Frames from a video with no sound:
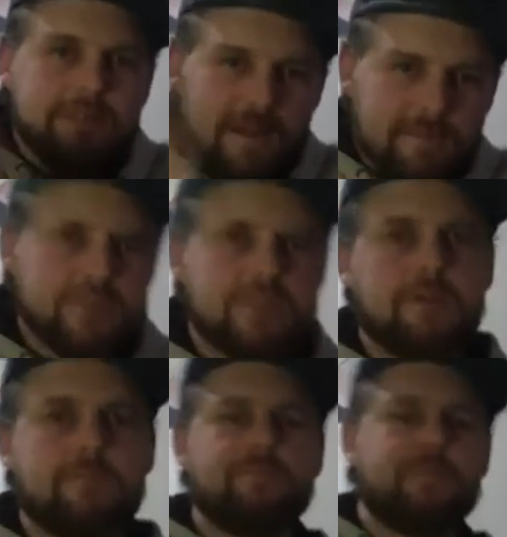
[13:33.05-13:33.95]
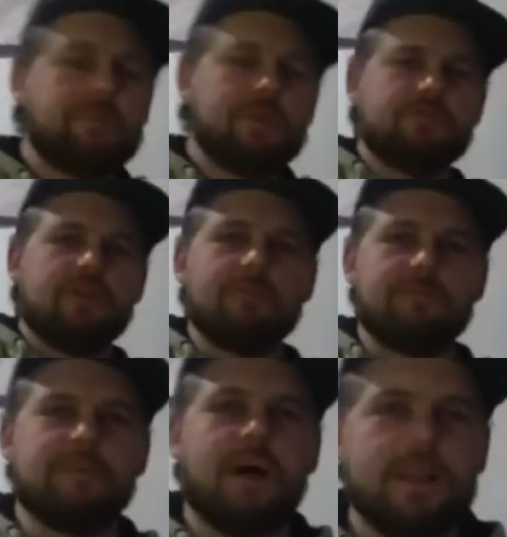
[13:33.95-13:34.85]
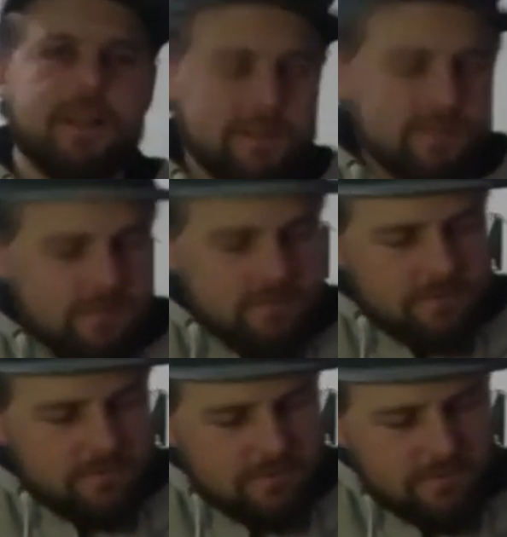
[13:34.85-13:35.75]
So I'm going to try and find it. Okay,